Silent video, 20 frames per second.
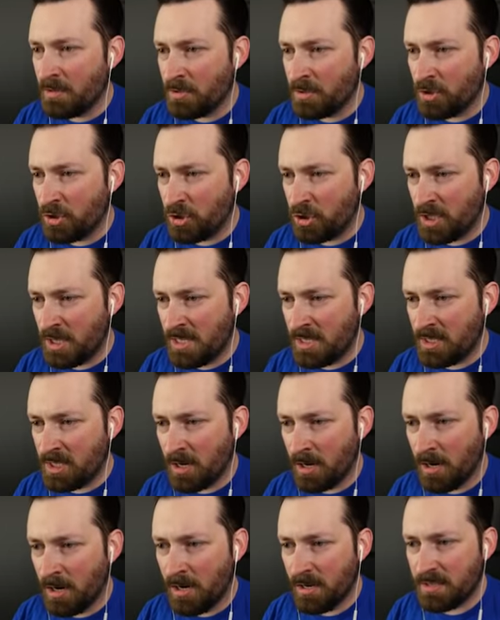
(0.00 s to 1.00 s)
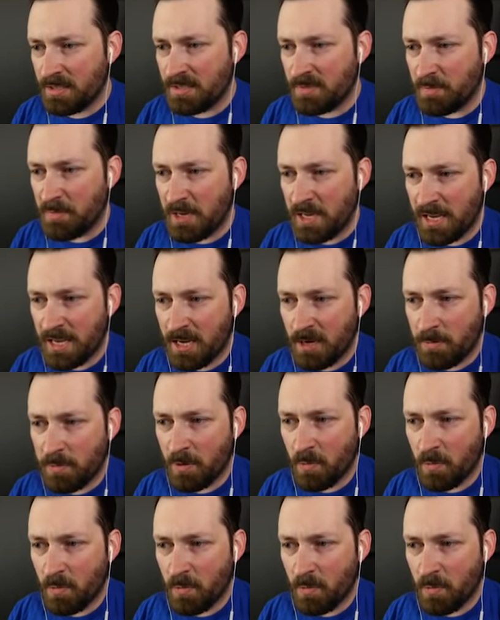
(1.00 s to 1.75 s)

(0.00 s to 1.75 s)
She talks big,